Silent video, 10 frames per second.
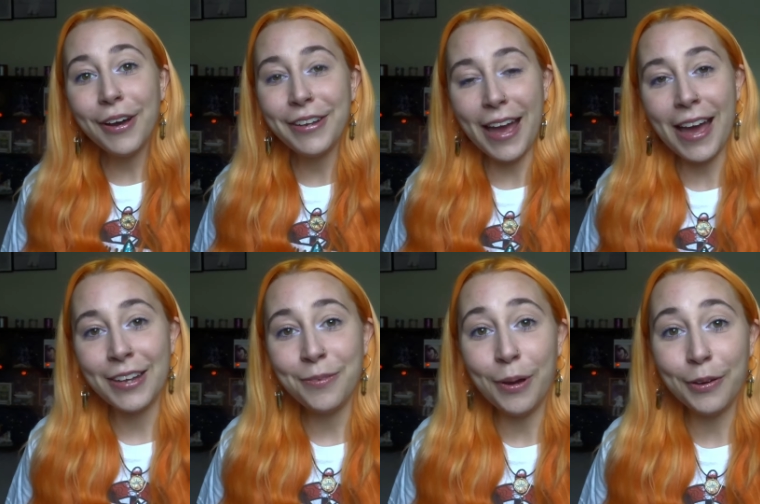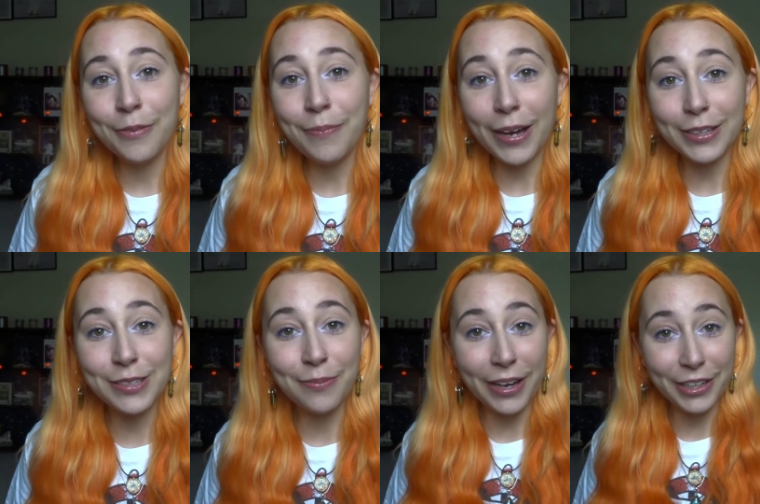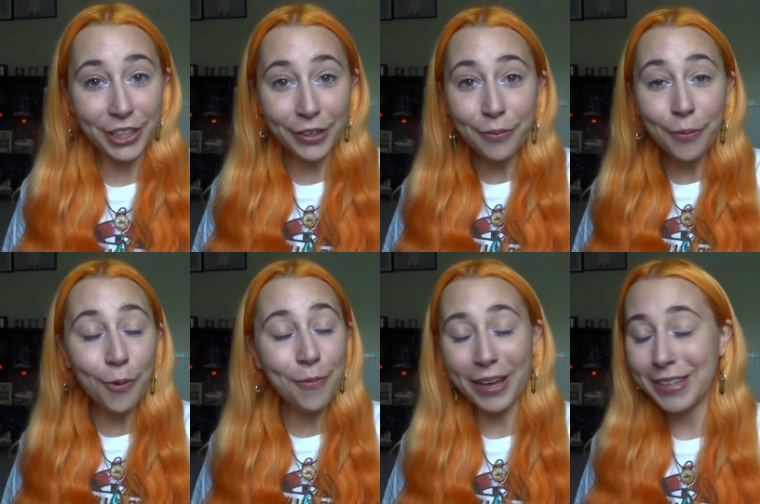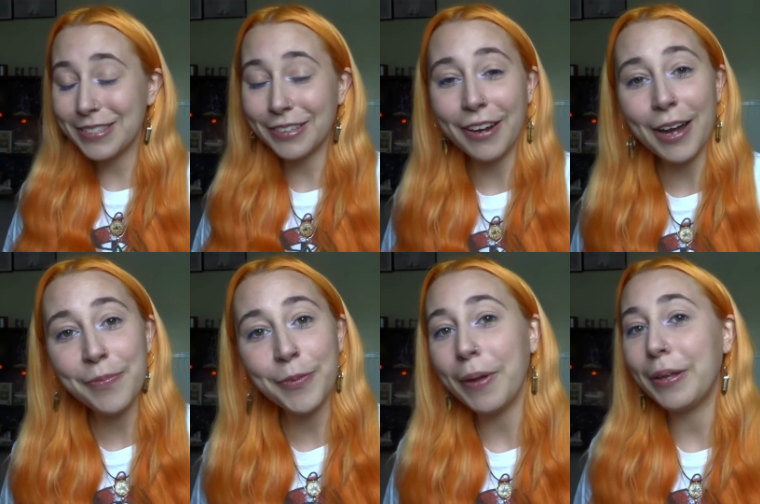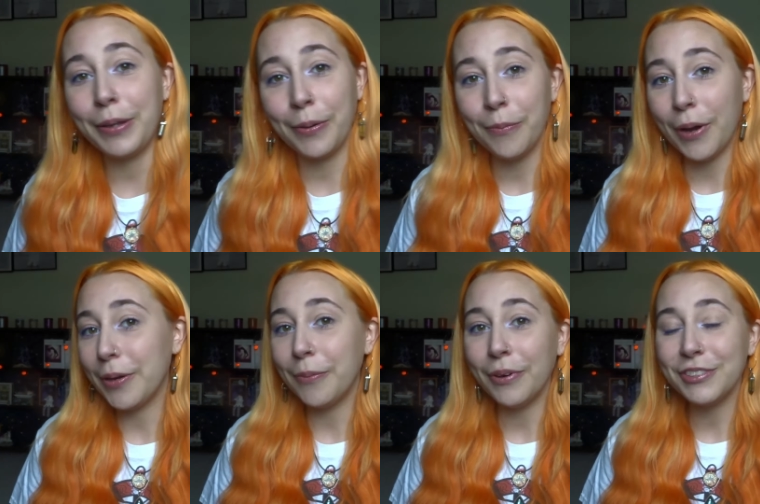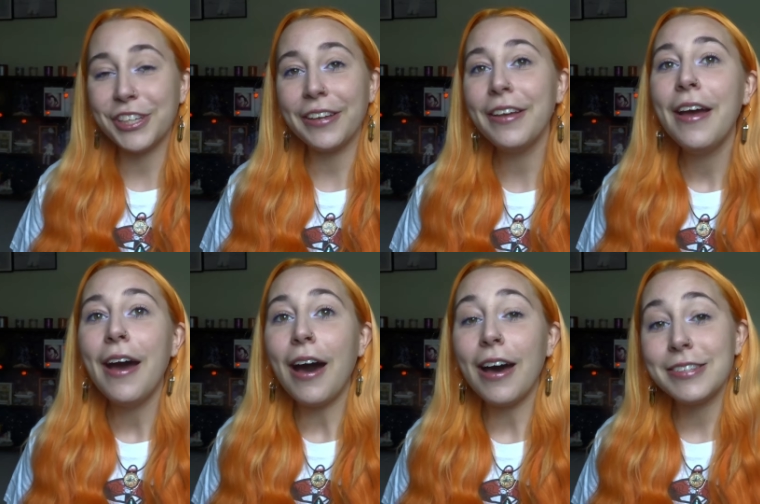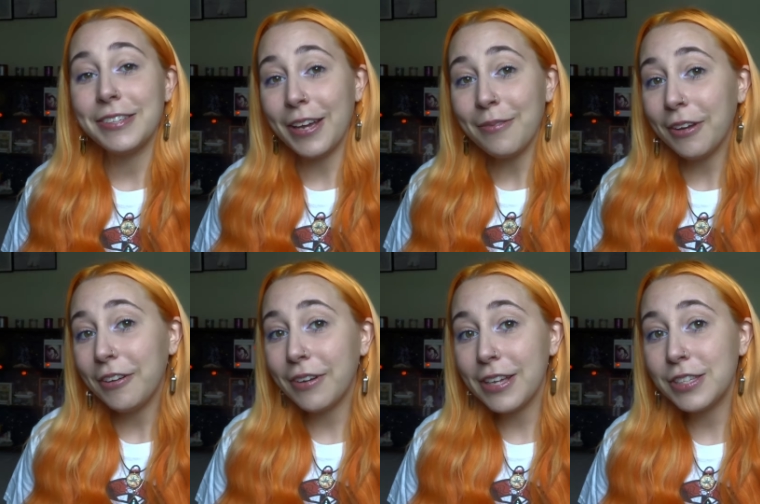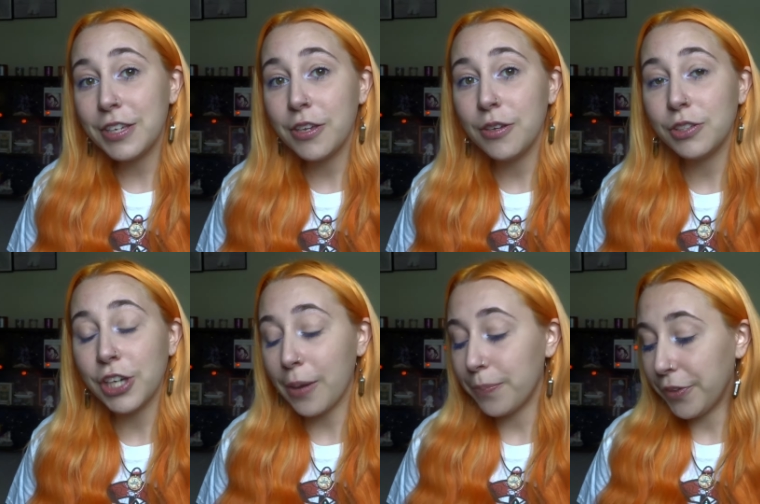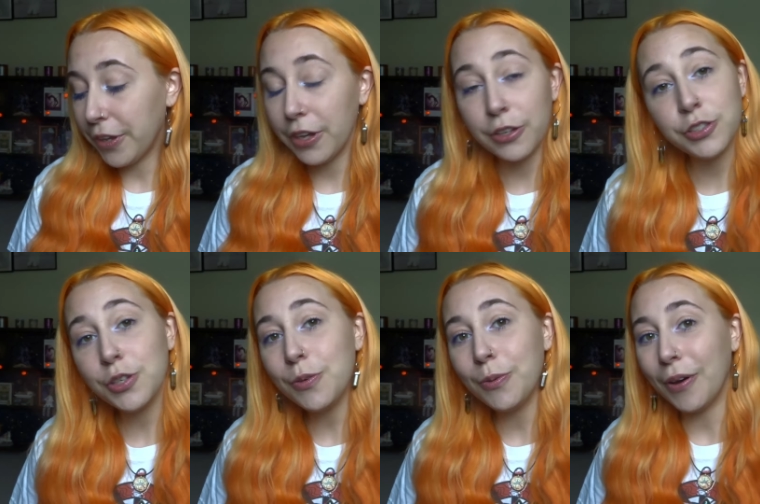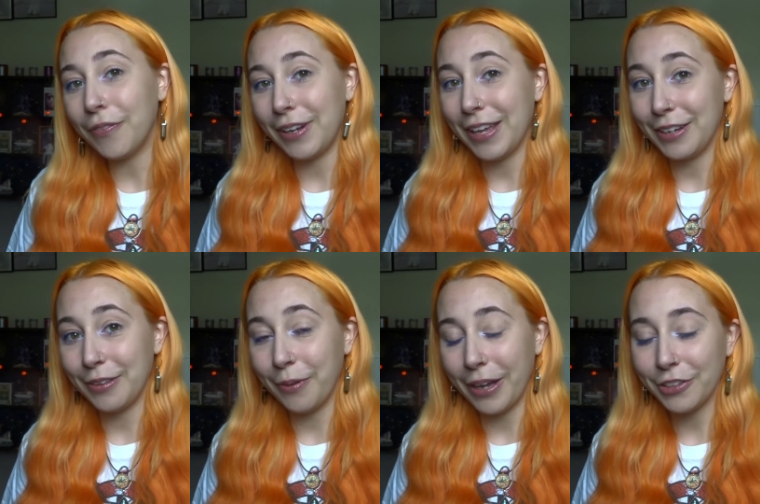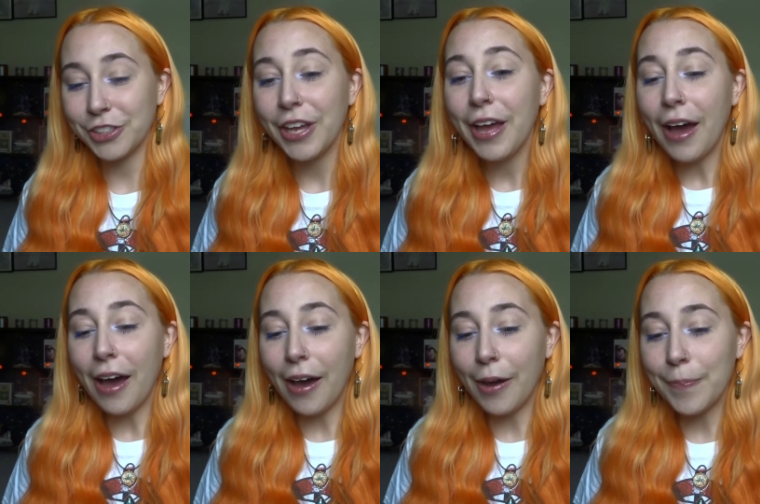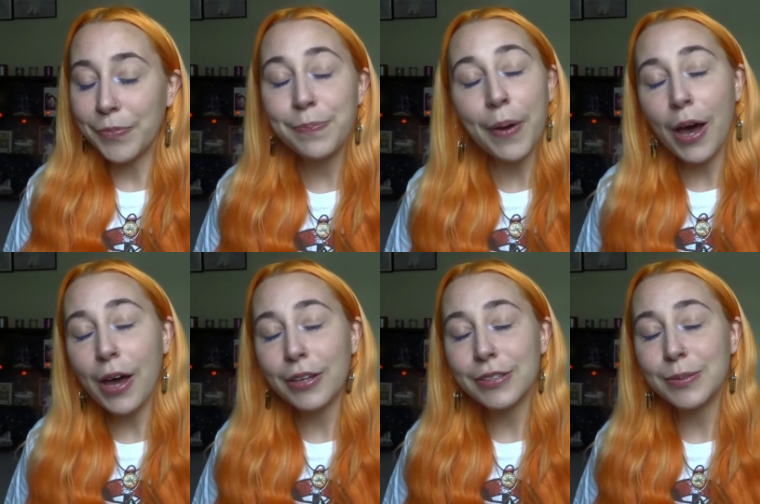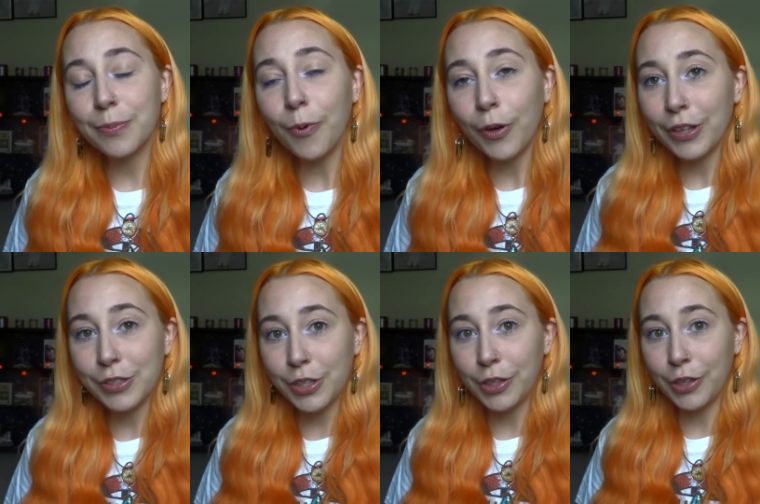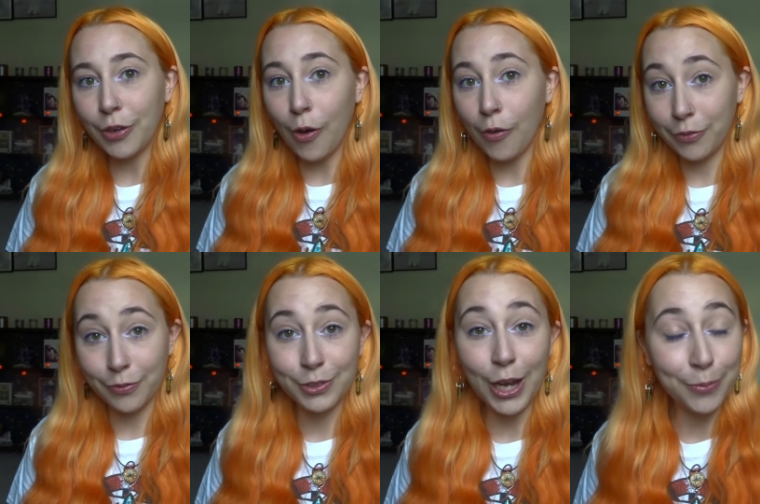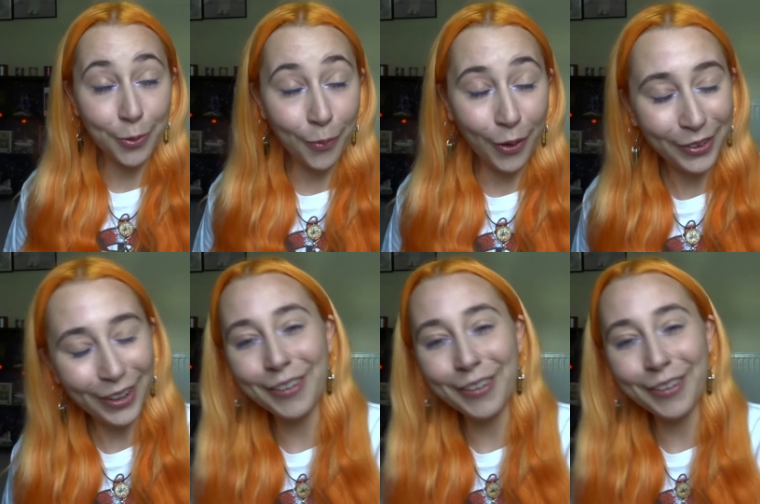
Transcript: everyone and welcome back to my channel or my Instagram depending on where you're watching. Uh, today I'm going to read to you chapter 2 of Alina the Witch. Um, parts 1 and 2 of chapter 1